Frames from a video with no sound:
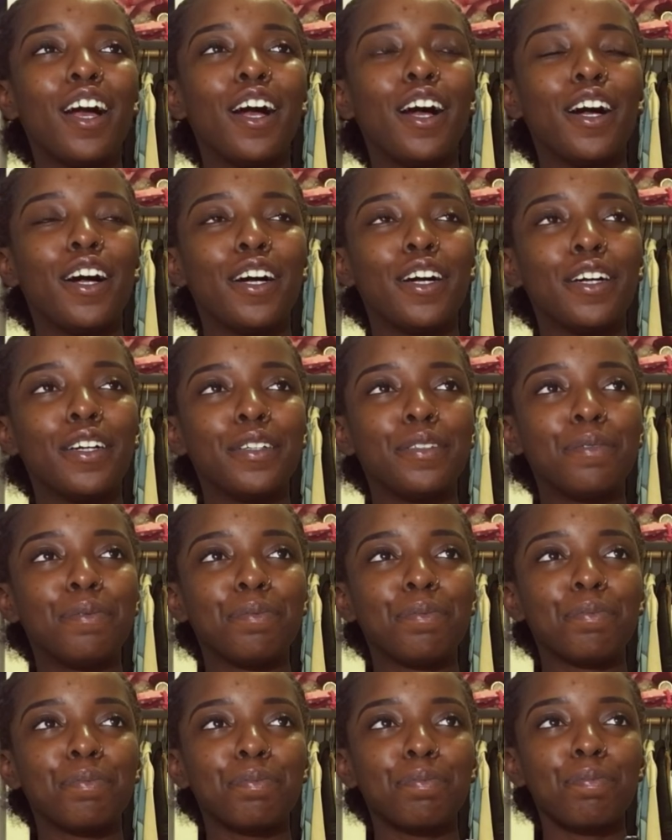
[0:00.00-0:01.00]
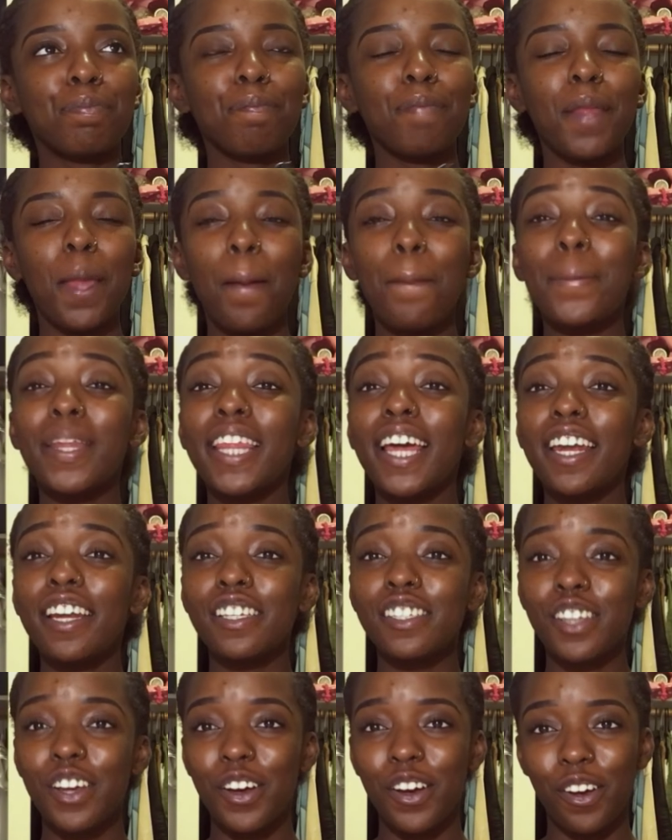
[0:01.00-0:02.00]
But that
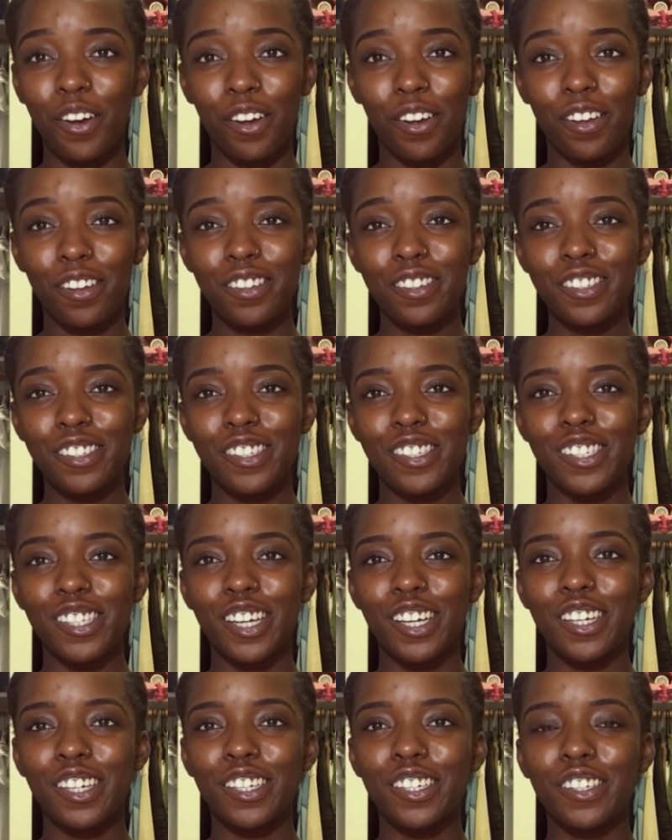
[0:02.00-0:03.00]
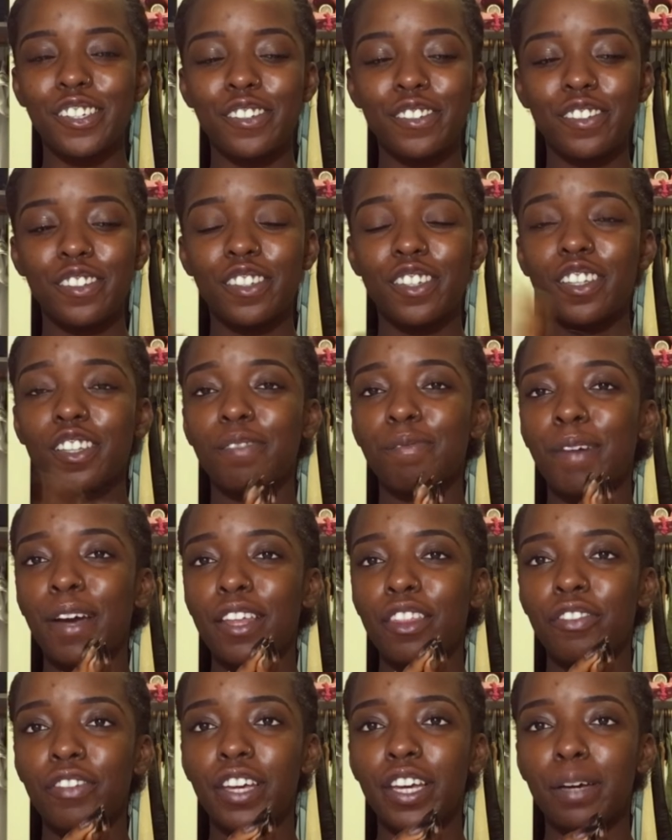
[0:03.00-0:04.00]
is all. So
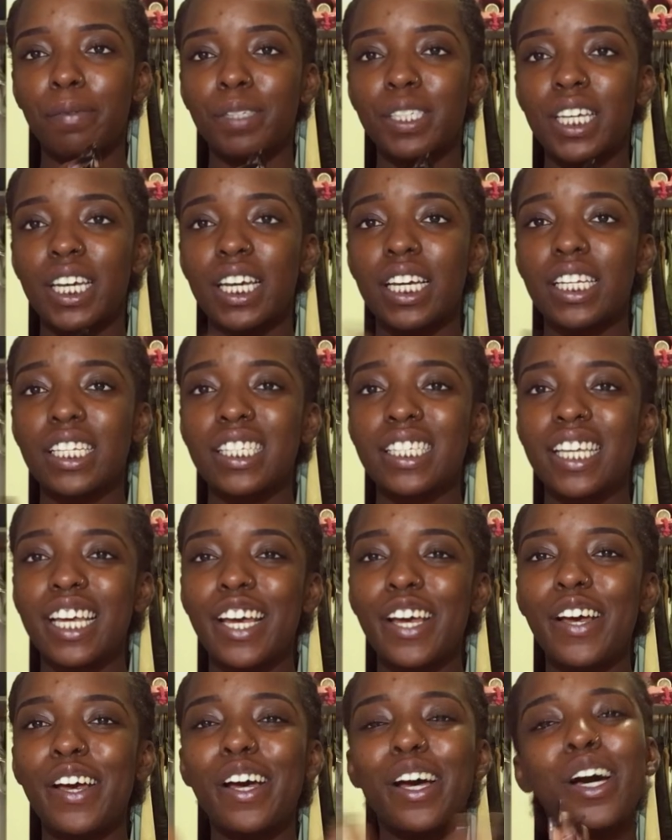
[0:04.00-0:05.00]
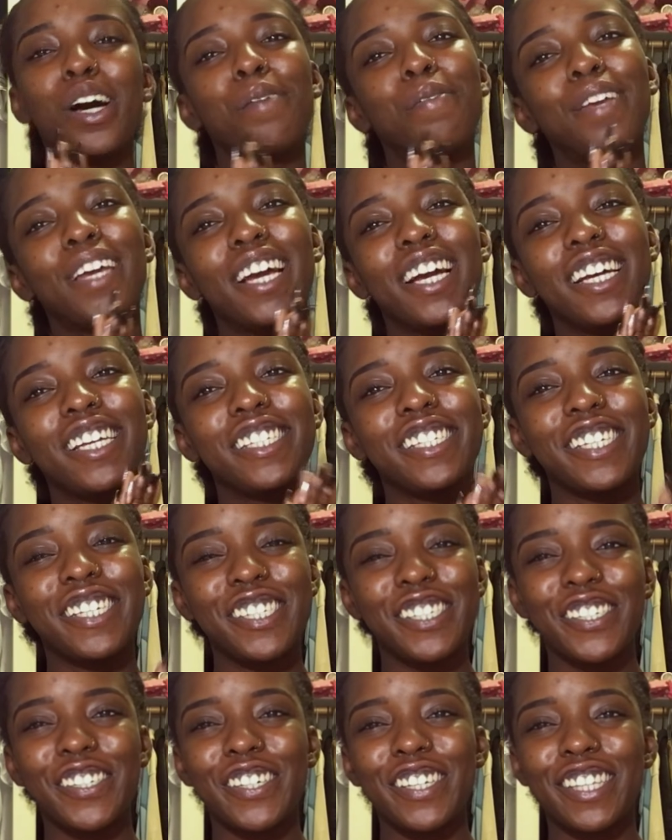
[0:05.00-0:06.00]
my 3 updates. Hope you guys
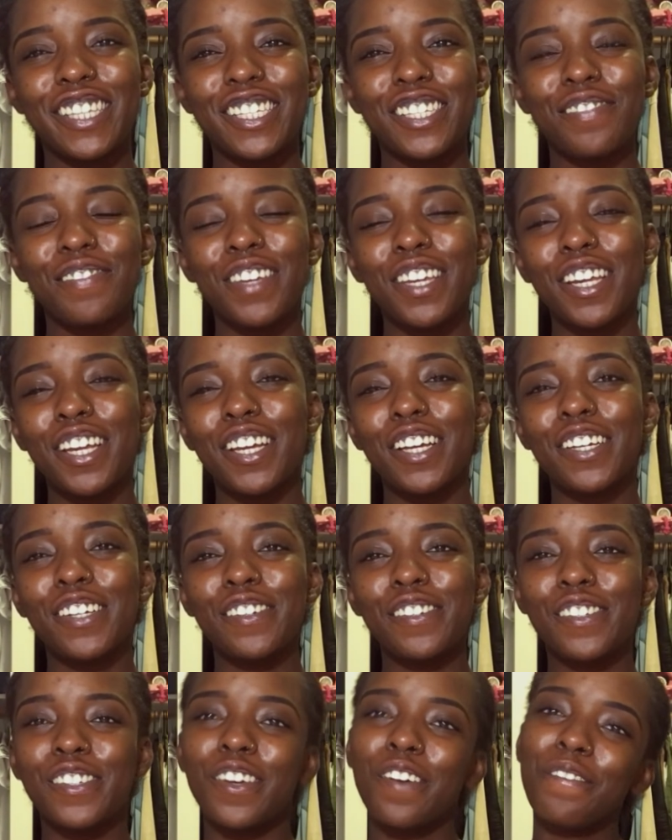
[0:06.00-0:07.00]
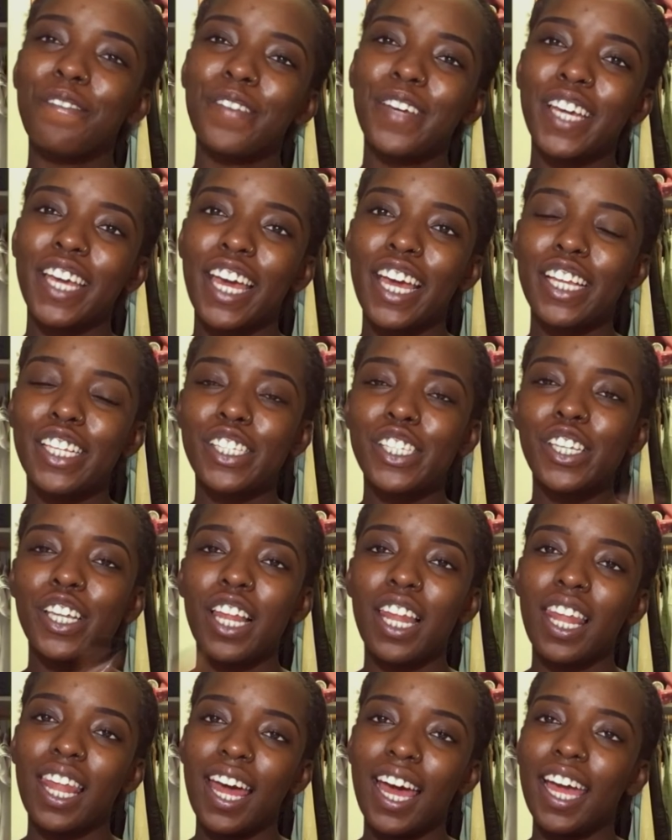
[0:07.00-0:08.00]
enjoyed this video. Don't forget to
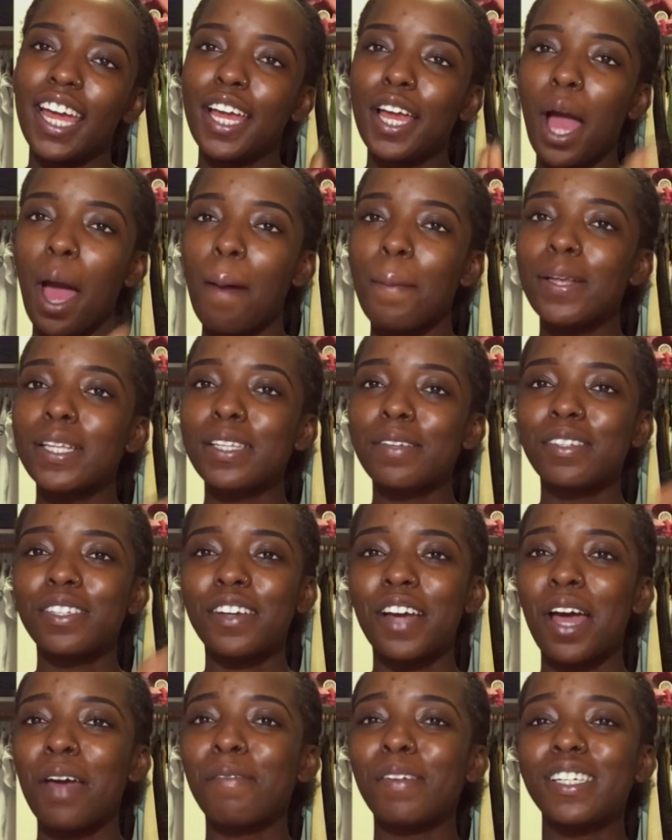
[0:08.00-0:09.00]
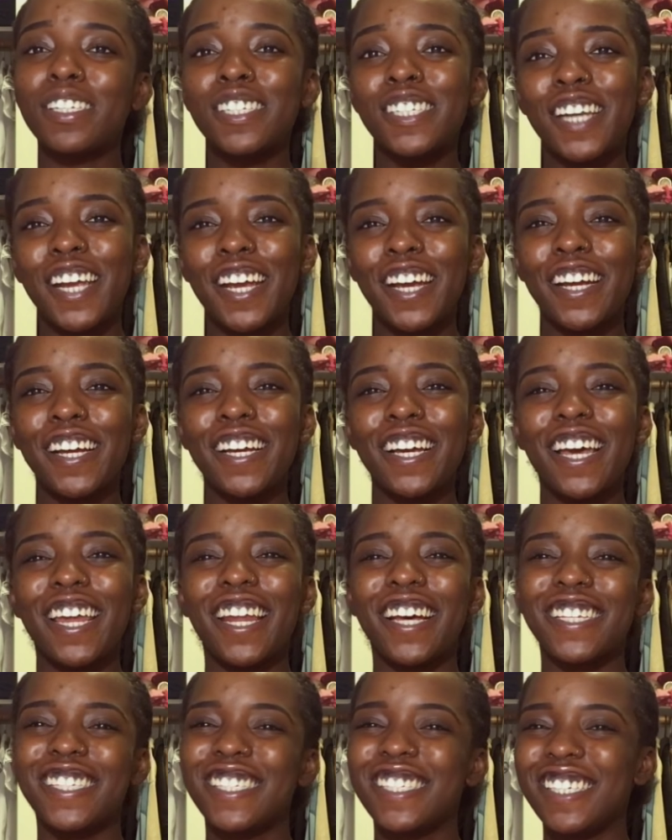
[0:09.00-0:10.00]
like, comment, subscribe, and share, and
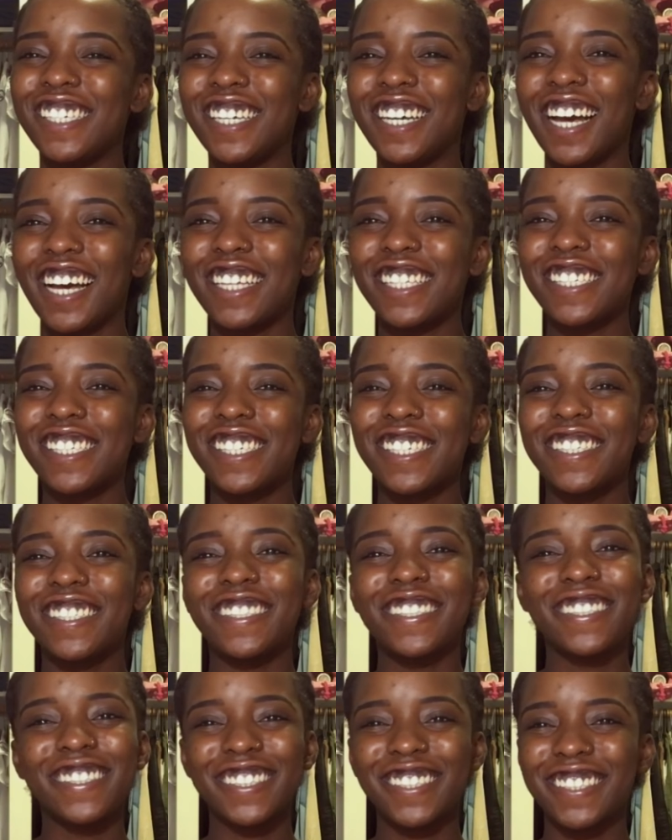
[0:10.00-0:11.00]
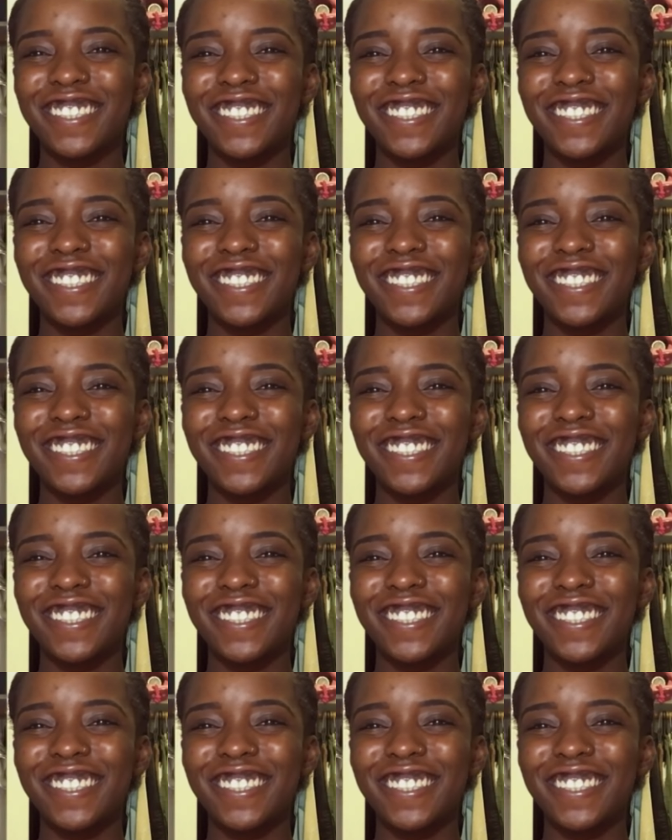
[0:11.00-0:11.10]
I'll see you guys soon.